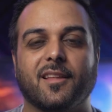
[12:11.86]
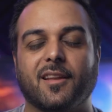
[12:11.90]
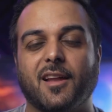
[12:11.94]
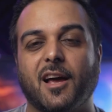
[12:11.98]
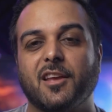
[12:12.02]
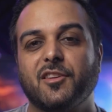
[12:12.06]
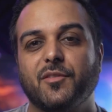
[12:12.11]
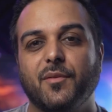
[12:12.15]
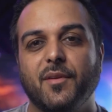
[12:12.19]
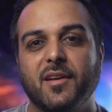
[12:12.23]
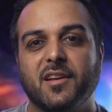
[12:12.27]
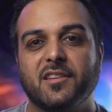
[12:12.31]
The
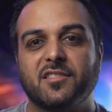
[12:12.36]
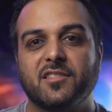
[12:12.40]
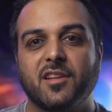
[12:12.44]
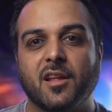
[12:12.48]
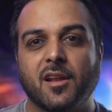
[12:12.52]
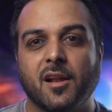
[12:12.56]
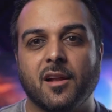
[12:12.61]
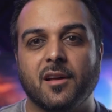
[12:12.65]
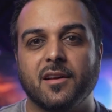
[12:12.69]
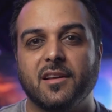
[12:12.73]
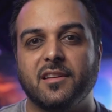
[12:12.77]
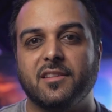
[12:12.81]
Las Vegas
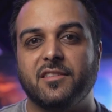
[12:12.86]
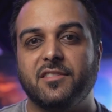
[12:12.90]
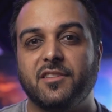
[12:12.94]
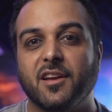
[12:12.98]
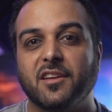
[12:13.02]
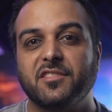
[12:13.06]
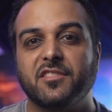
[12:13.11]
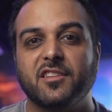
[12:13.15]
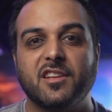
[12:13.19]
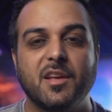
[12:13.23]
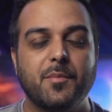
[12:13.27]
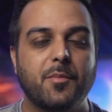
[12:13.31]
tunnel is
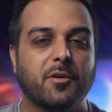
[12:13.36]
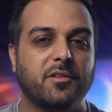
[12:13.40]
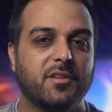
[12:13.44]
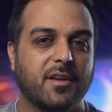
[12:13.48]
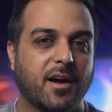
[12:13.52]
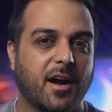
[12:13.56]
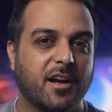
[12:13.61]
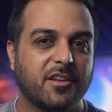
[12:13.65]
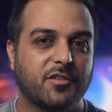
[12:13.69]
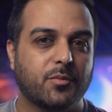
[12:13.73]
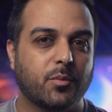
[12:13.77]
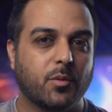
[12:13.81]
just the tip of the
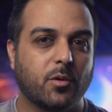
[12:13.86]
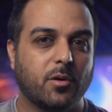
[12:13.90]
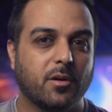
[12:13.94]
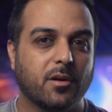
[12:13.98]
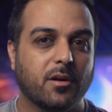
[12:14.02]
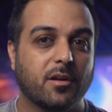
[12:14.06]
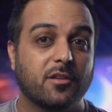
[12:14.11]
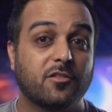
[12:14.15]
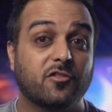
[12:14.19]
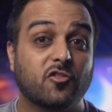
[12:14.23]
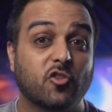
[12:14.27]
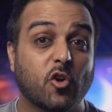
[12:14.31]
iceberg.
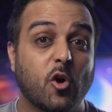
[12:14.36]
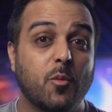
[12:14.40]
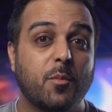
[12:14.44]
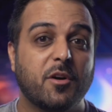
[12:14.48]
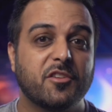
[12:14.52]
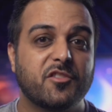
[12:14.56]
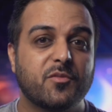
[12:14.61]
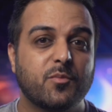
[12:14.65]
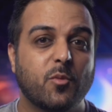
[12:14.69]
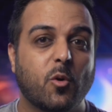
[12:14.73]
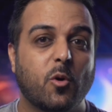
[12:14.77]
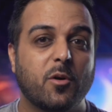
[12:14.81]
So
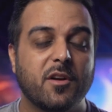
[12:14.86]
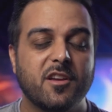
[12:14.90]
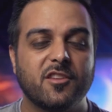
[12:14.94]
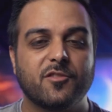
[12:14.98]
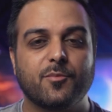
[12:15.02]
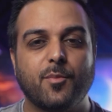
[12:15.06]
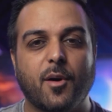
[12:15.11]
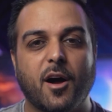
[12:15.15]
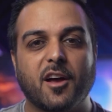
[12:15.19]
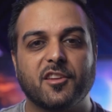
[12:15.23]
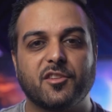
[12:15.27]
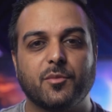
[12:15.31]
much more is
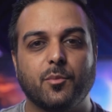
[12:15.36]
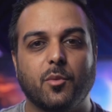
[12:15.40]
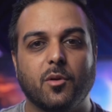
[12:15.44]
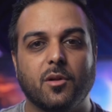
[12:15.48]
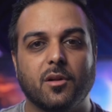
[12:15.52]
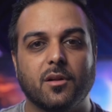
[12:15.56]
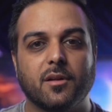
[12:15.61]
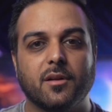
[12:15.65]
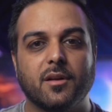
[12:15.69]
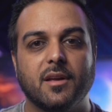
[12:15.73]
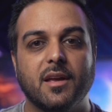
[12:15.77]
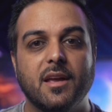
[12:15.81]

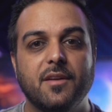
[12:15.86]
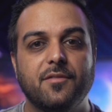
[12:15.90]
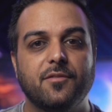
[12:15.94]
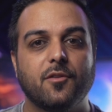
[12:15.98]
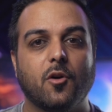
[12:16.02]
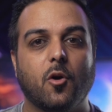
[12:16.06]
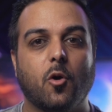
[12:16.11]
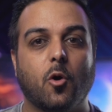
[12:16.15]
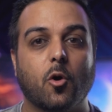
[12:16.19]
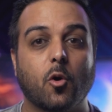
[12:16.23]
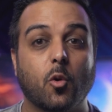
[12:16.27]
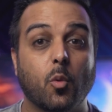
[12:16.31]
possible if
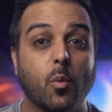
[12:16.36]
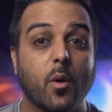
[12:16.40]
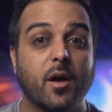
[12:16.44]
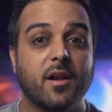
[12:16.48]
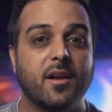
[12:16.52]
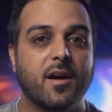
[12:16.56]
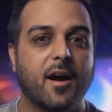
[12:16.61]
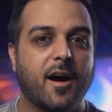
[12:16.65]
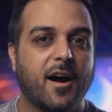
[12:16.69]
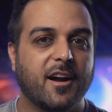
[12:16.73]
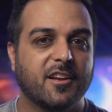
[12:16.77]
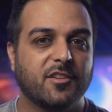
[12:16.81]
or when
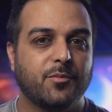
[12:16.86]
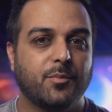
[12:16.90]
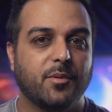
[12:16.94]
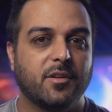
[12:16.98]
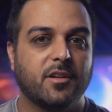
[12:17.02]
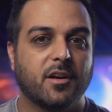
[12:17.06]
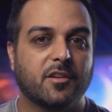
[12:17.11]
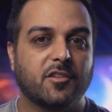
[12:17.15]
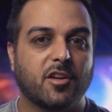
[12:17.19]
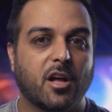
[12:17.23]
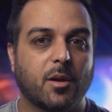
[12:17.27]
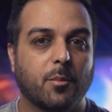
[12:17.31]

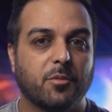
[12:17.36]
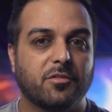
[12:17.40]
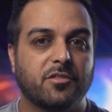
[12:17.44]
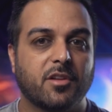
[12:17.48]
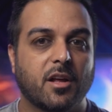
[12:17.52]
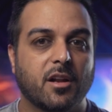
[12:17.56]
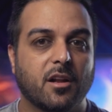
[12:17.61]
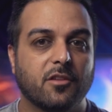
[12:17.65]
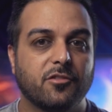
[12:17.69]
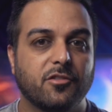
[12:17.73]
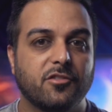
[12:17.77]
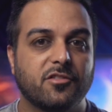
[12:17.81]
high-speed autonomous
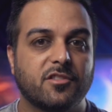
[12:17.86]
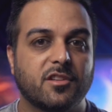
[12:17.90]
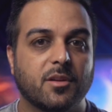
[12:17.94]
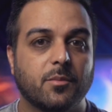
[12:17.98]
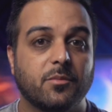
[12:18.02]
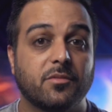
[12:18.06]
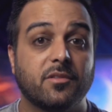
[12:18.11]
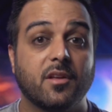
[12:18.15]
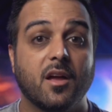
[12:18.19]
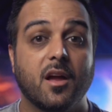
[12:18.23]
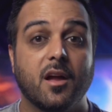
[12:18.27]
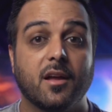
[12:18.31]
tunnel
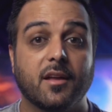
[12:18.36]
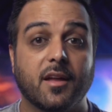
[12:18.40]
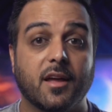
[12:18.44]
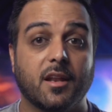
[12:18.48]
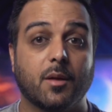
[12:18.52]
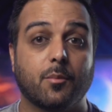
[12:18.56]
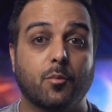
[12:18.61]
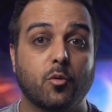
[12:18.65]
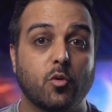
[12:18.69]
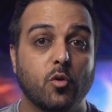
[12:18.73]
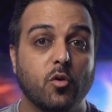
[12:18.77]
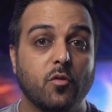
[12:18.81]
systems get
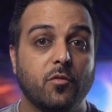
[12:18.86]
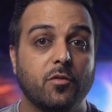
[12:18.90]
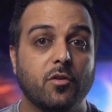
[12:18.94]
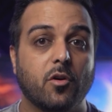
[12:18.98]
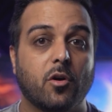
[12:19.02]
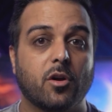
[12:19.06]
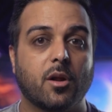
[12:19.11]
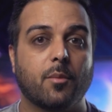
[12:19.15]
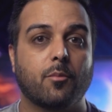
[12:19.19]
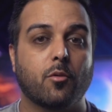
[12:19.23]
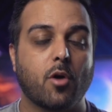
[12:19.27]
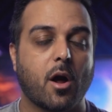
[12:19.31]
approved
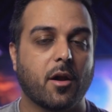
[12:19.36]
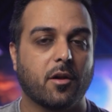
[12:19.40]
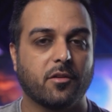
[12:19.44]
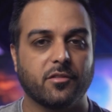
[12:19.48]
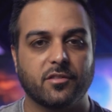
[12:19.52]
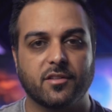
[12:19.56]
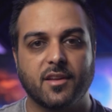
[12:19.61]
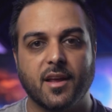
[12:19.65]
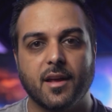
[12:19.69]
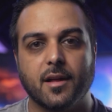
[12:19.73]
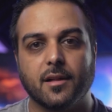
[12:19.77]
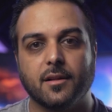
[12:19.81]
on a broader
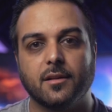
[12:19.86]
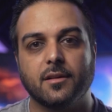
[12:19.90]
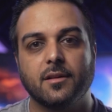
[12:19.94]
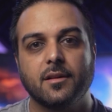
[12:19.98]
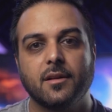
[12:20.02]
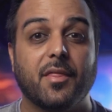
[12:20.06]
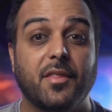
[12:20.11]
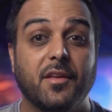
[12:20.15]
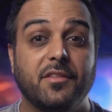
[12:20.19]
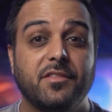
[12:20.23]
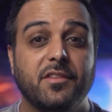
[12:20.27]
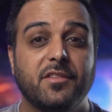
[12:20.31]
scale.
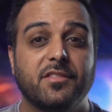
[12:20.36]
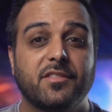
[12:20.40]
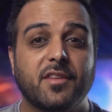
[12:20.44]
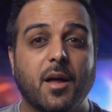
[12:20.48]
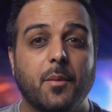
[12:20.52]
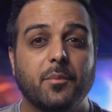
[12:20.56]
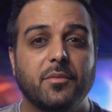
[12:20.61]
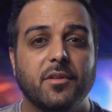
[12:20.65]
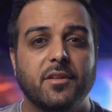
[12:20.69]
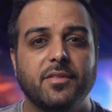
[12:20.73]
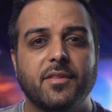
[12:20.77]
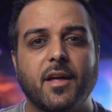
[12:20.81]
This is
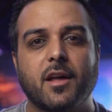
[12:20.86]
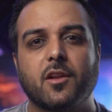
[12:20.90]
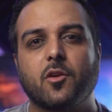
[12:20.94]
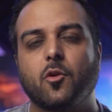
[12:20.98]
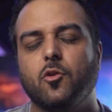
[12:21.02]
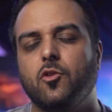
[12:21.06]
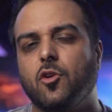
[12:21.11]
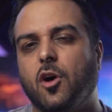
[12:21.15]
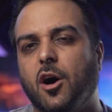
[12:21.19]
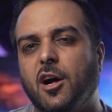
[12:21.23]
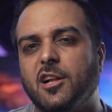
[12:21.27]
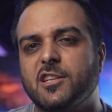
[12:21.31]
something that
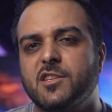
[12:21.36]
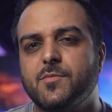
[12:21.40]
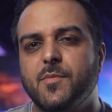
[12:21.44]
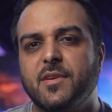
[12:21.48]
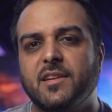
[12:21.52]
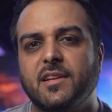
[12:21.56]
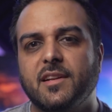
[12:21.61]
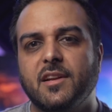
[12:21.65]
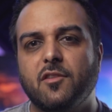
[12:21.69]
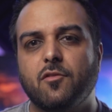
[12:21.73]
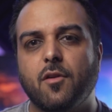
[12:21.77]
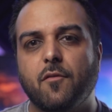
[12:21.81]
could
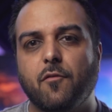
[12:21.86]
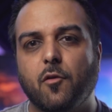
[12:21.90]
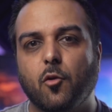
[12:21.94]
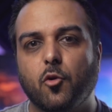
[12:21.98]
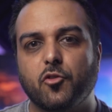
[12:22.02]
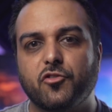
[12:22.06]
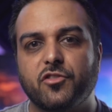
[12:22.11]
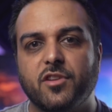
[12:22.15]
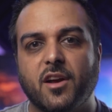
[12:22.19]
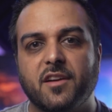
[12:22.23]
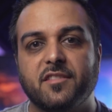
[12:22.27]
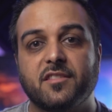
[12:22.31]
ultimately
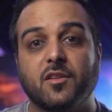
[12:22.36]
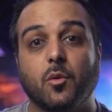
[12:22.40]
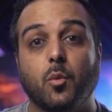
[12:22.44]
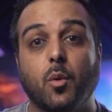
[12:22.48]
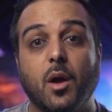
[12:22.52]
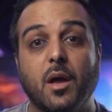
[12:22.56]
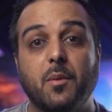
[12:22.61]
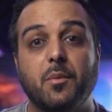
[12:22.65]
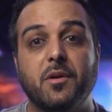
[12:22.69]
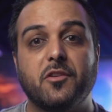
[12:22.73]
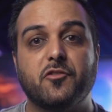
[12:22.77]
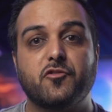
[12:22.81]
revolutionize the
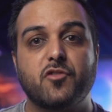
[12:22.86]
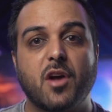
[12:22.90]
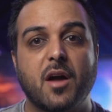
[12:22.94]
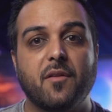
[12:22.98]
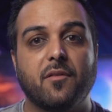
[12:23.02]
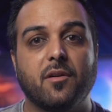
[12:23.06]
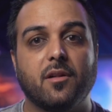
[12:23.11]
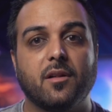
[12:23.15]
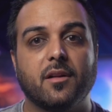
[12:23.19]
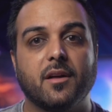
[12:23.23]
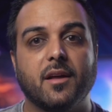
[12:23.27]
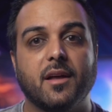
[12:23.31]
way we
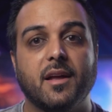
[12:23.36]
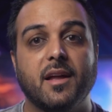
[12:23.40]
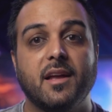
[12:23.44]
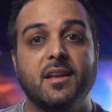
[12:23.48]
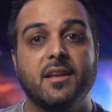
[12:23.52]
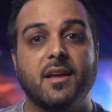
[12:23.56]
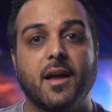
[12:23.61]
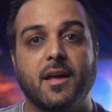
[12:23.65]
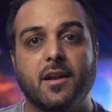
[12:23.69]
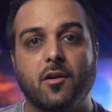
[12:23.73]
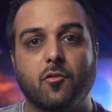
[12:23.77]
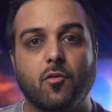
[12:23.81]
travel
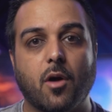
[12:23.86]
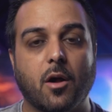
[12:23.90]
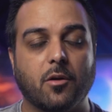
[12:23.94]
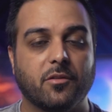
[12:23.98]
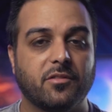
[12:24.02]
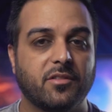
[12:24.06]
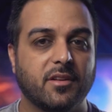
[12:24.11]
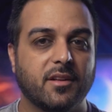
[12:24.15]
in and around